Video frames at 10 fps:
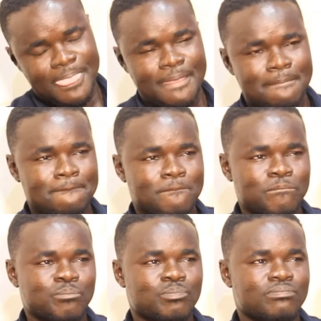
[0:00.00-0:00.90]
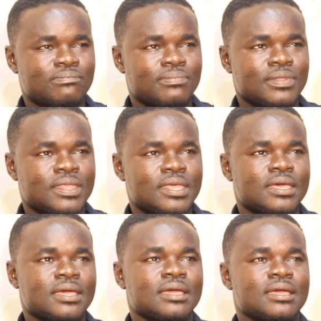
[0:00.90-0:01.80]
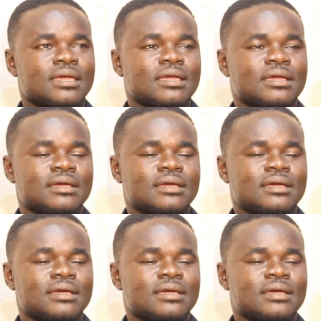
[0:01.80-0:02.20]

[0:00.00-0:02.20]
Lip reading: non-profit organization, you know.